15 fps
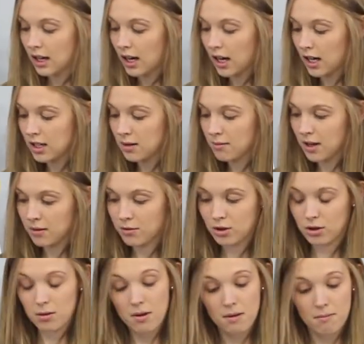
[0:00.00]
and you might want
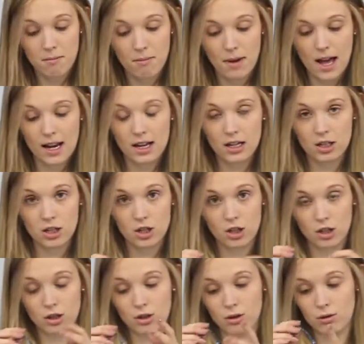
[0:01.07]
to embellish
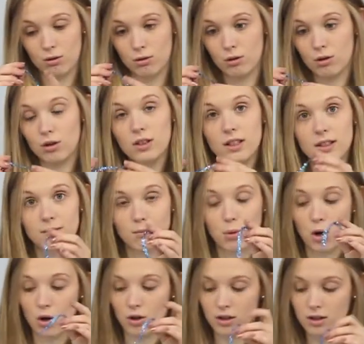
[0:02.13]
your
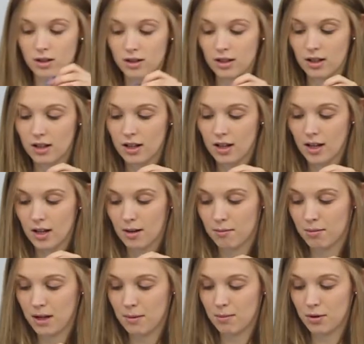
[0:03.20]
pond
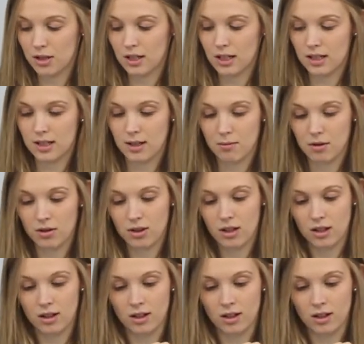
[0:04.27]
by putting some of the,